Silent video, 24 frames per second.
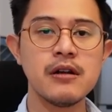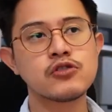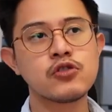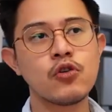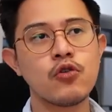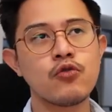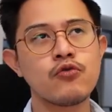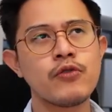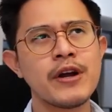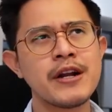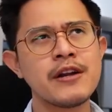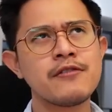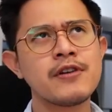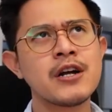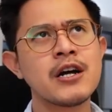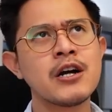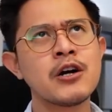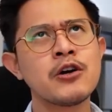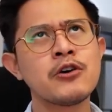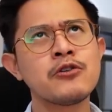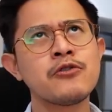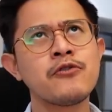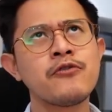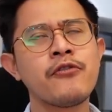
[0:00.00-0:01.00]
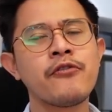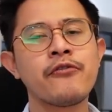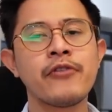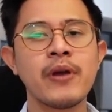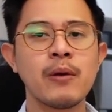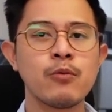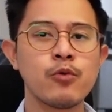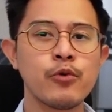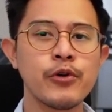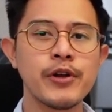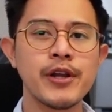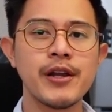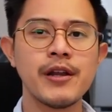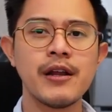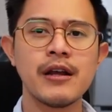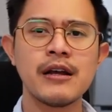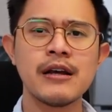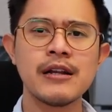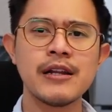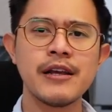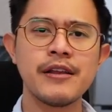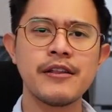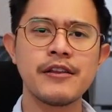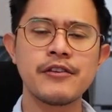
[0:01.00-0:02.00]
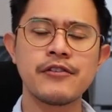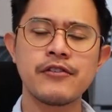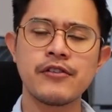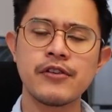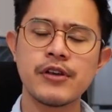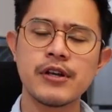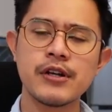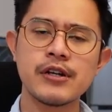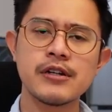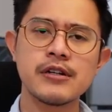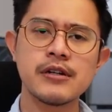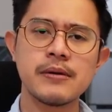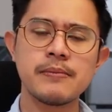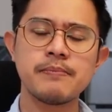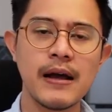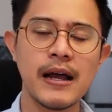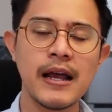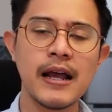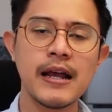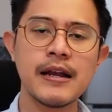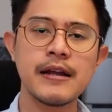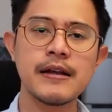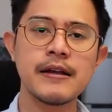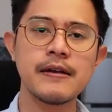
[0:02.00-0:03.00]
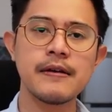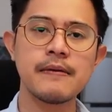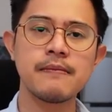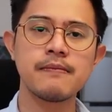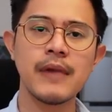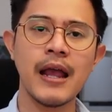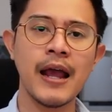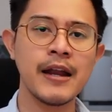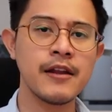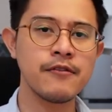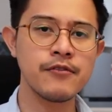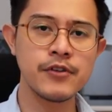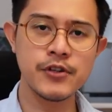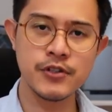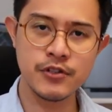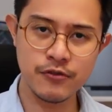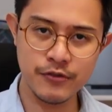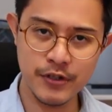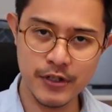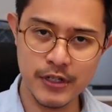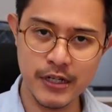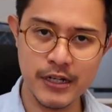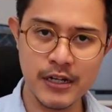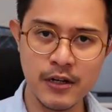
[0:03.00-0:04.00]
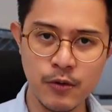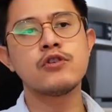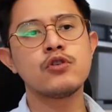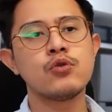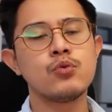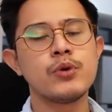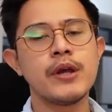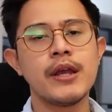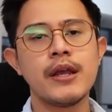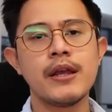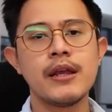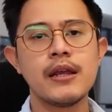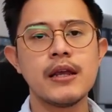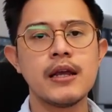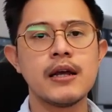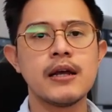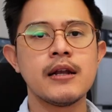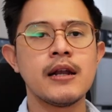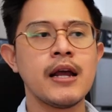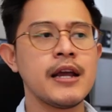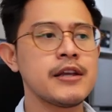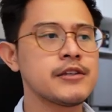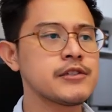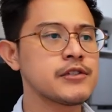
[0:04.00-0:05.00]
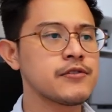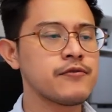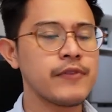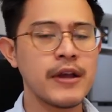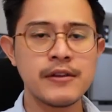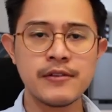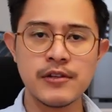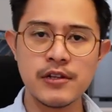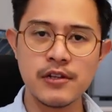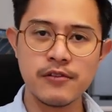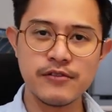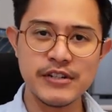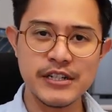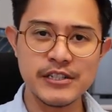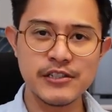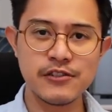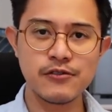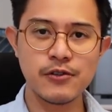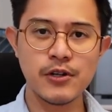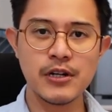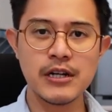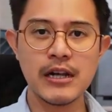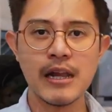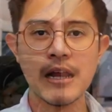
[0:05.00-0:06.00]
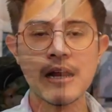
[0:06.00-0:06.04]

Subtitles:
So right around February, early this year, I had an anniversary dinner to a nice fancy restaurant,